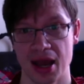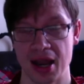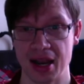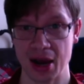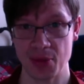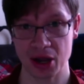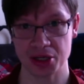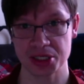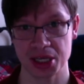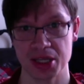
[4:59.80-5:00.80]
And now we're going to
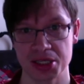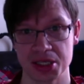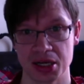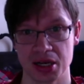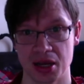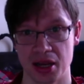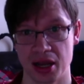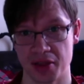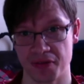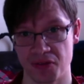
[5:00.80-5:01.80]
see this in
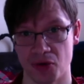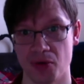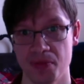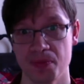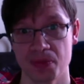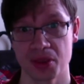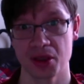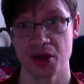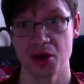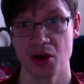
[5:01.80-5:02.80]
another form
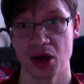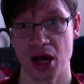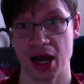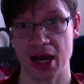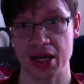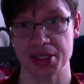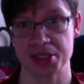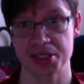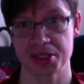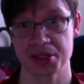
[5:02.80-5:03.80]

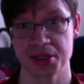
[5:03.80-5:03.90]
as